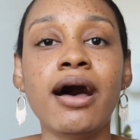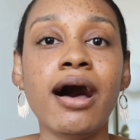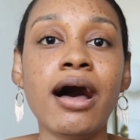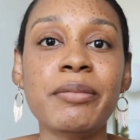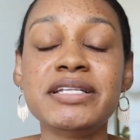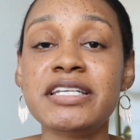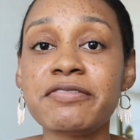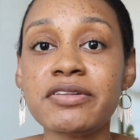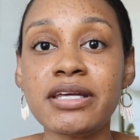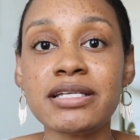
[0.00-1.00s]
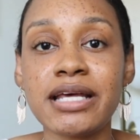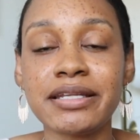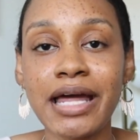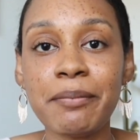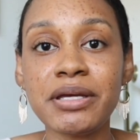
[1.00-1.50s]
And different things like
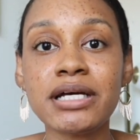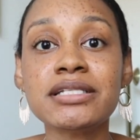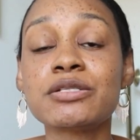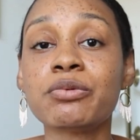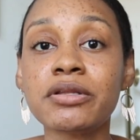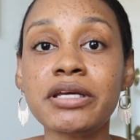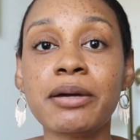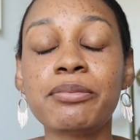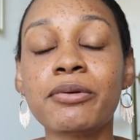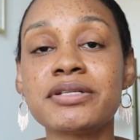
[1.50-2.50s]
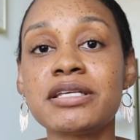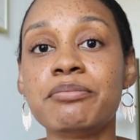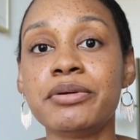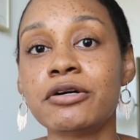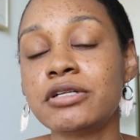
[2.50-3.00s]
that, because it's really important to
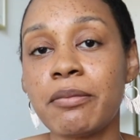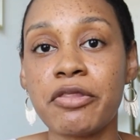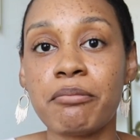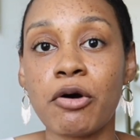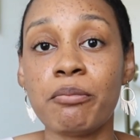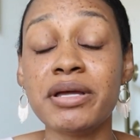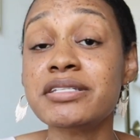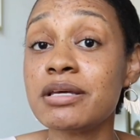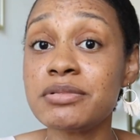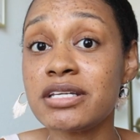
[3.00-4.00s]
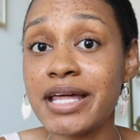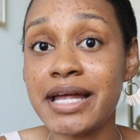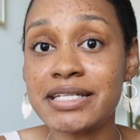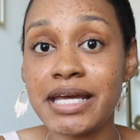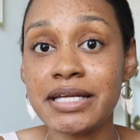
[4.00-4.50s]
build up the momentum to
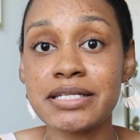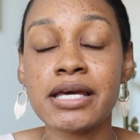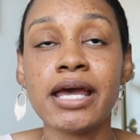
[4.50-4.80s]
that date.